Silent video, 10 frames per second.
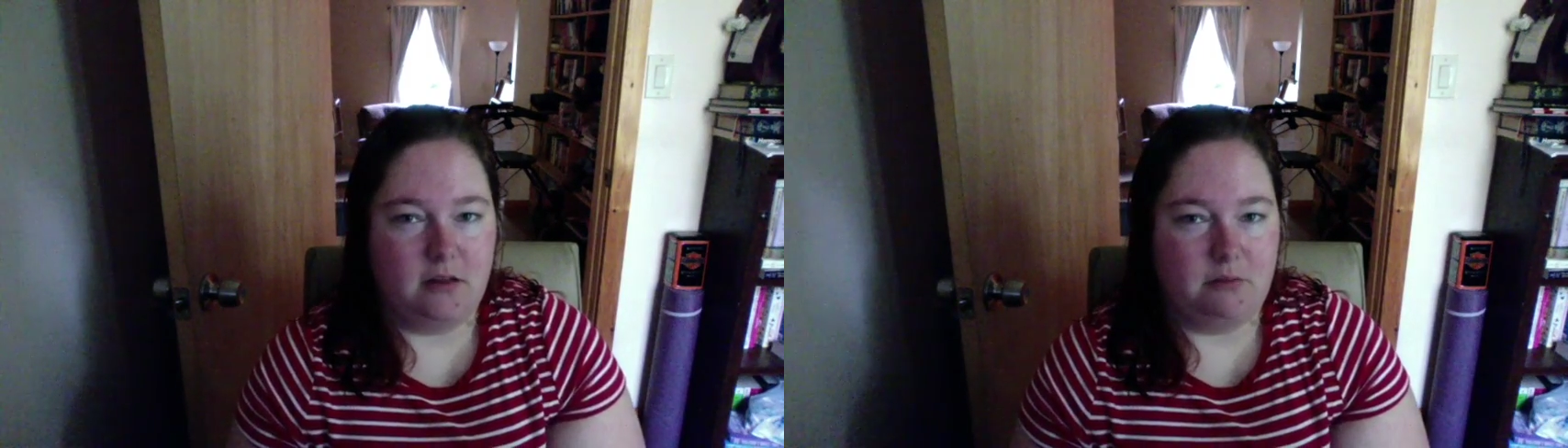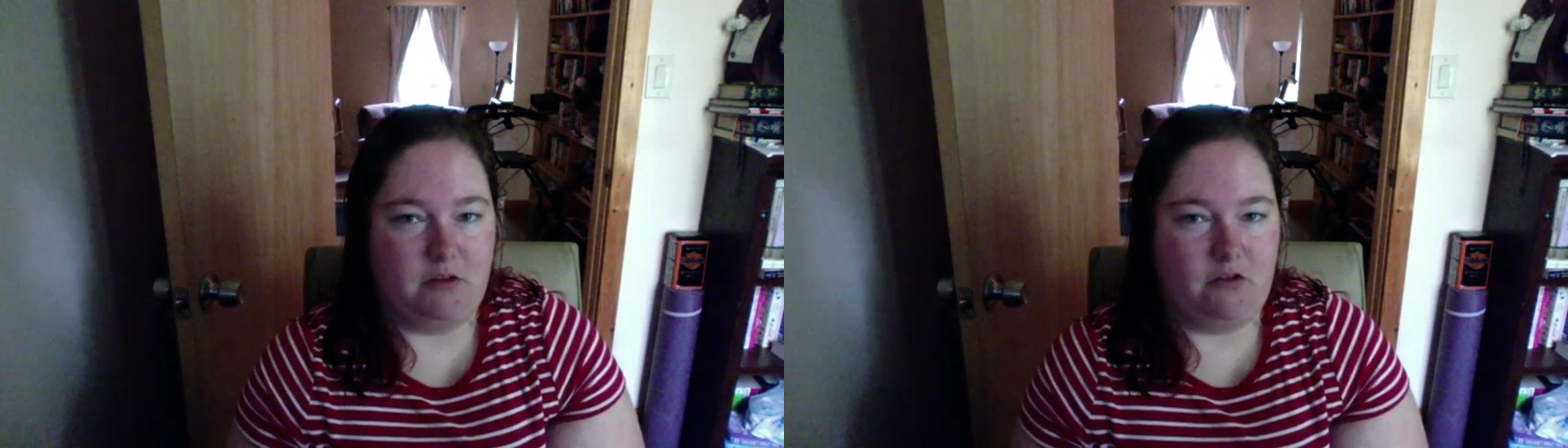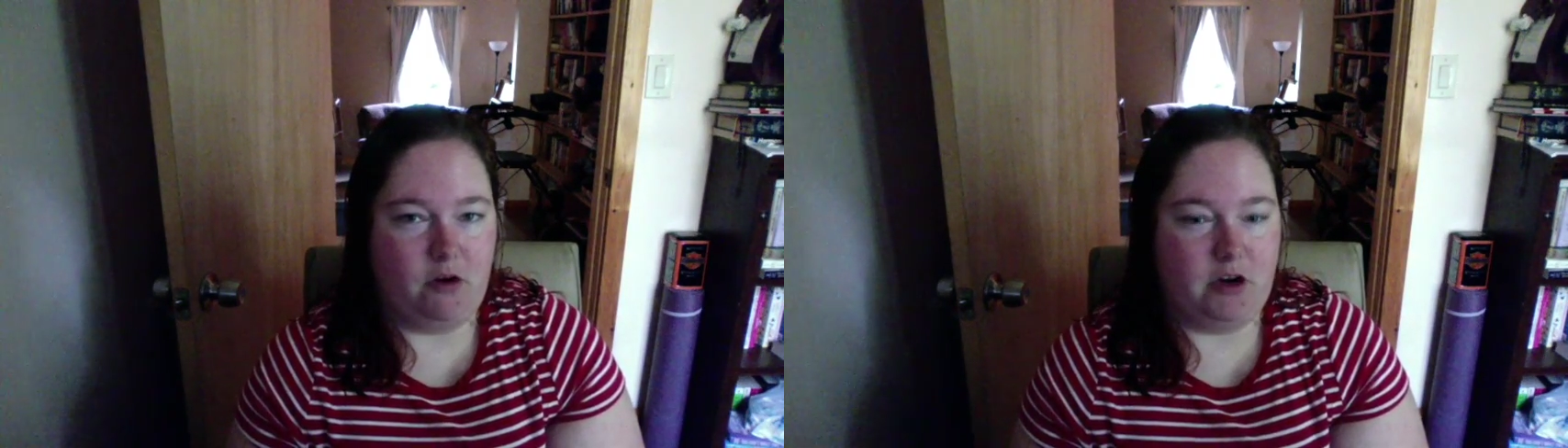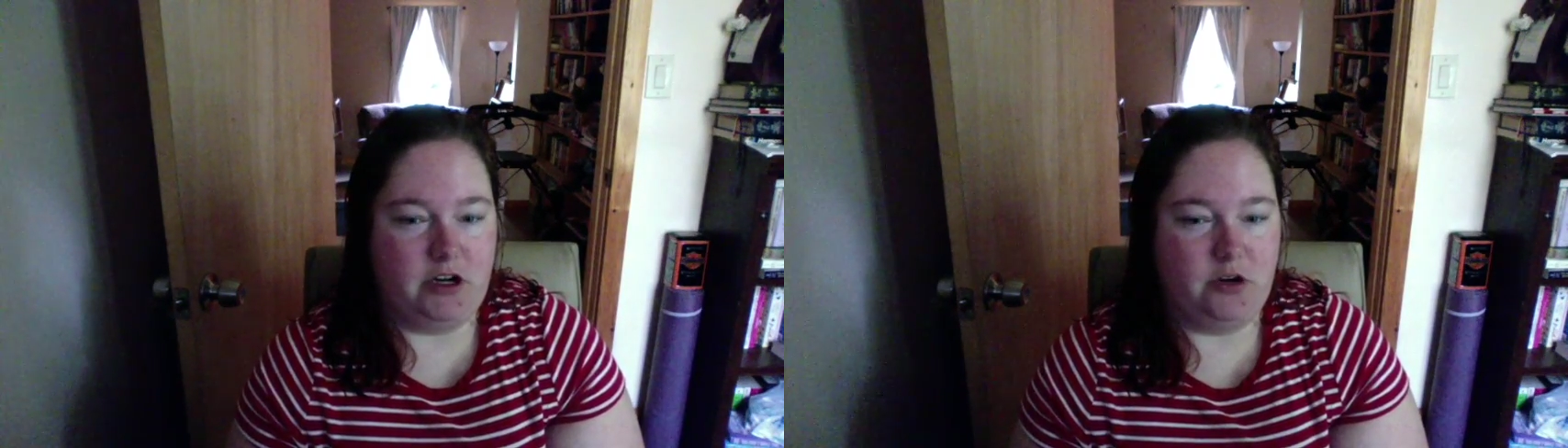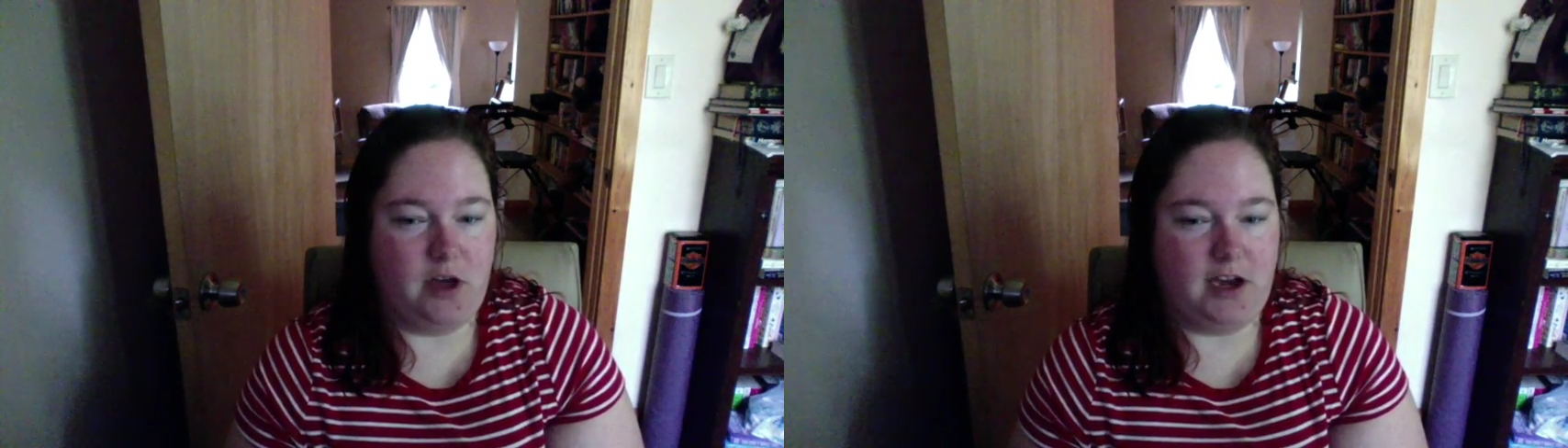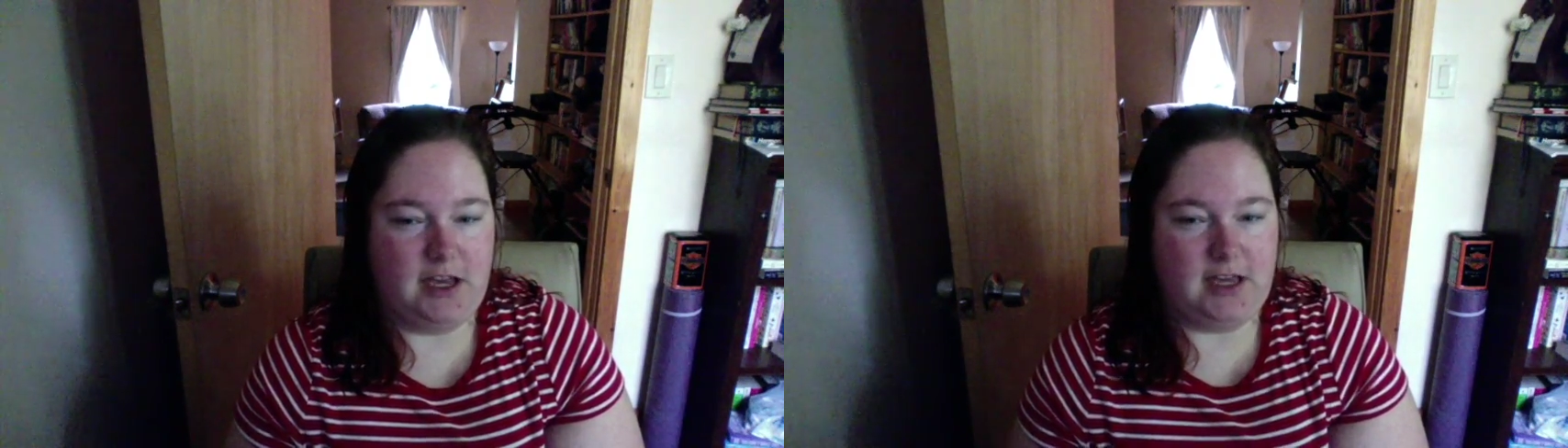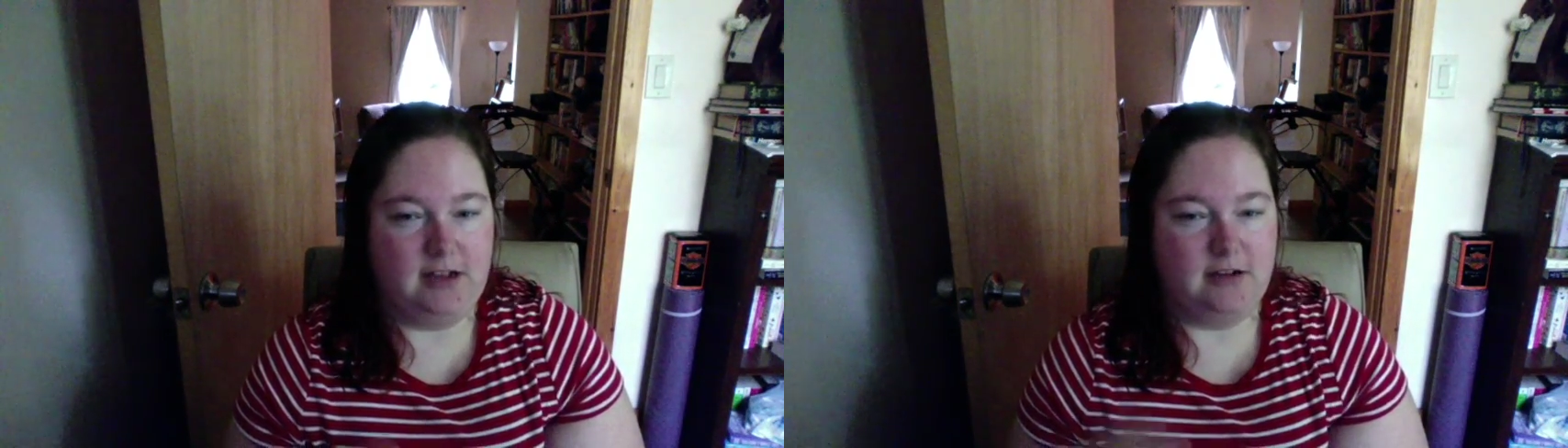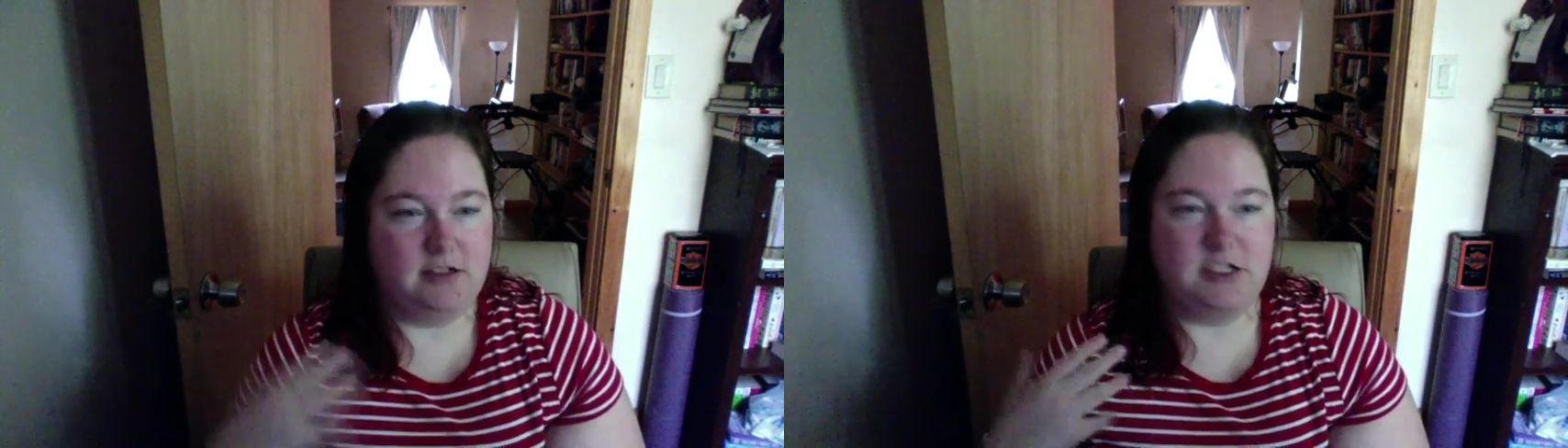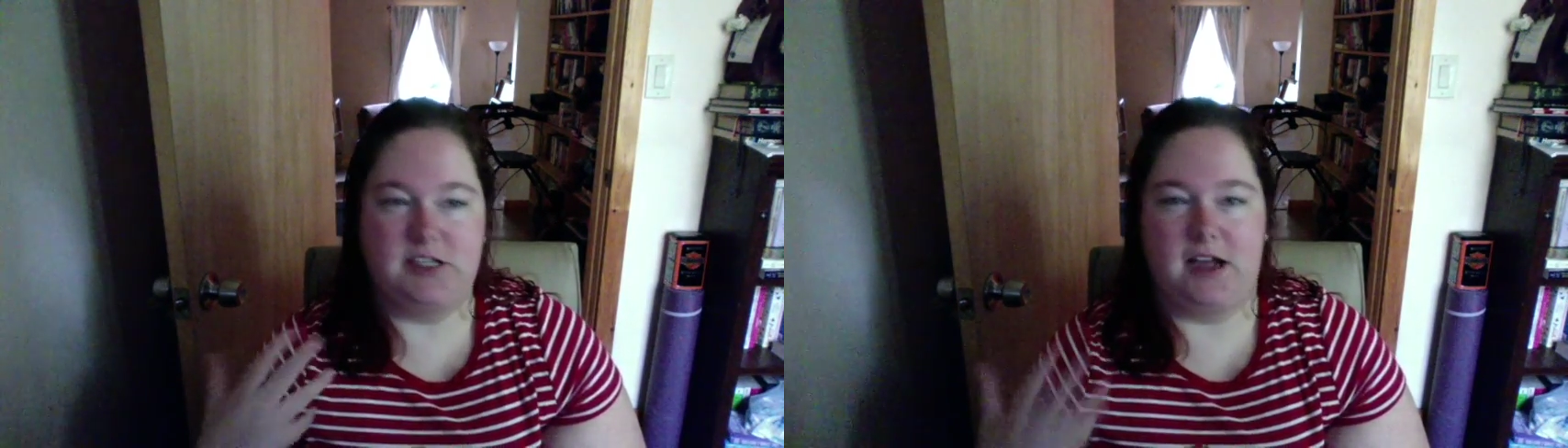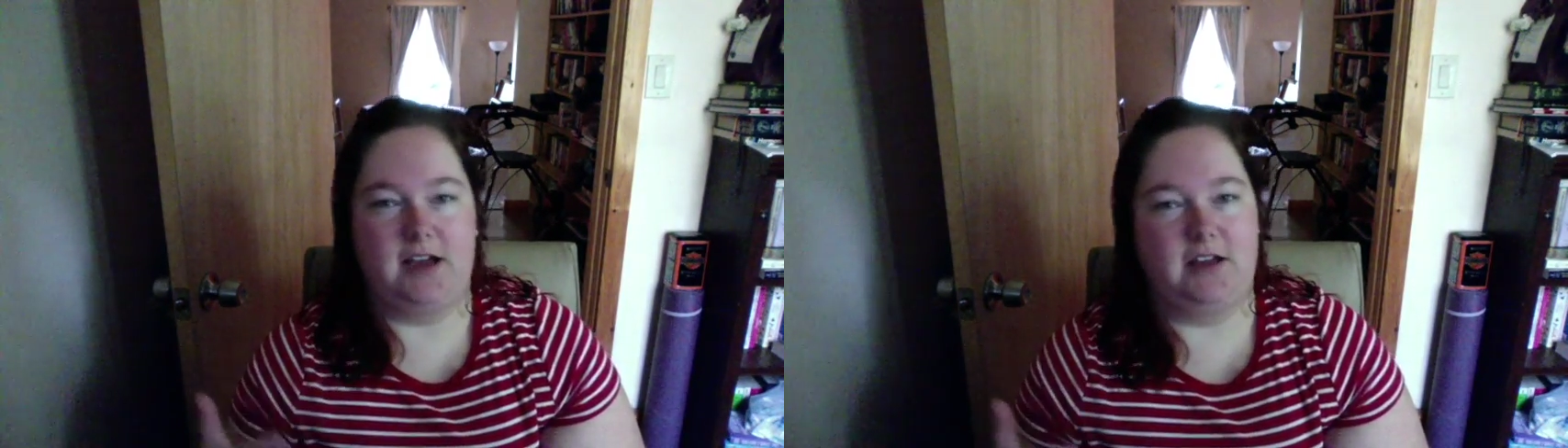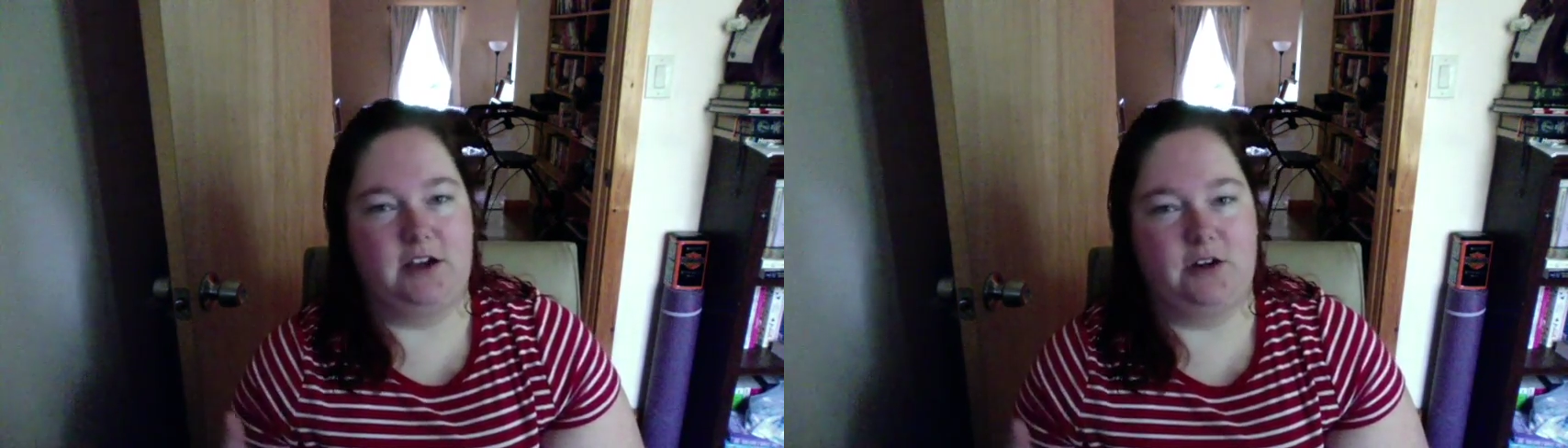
before you do any styling